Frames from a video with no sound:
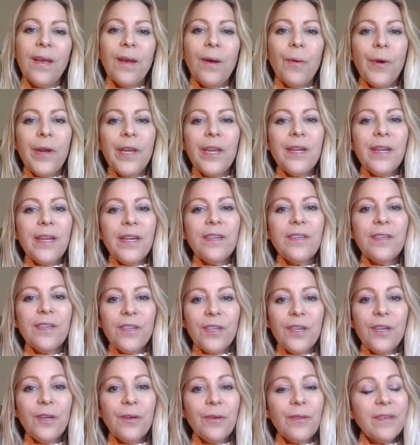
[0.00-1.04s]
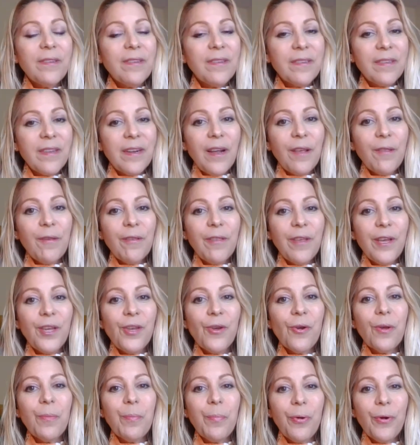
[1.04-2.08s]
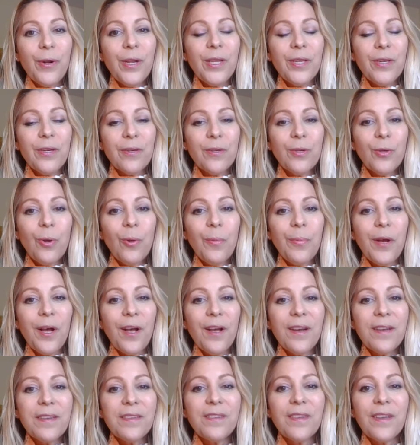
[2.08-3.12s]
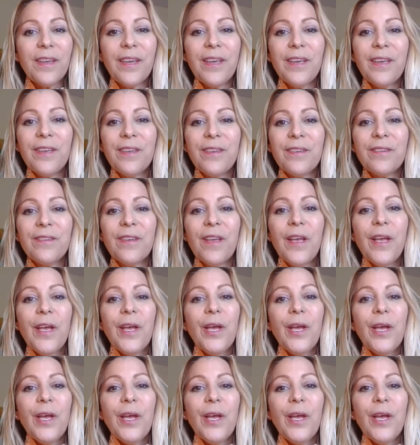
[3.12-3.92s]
What you need to do, this is another thing you can put in your toolbox, is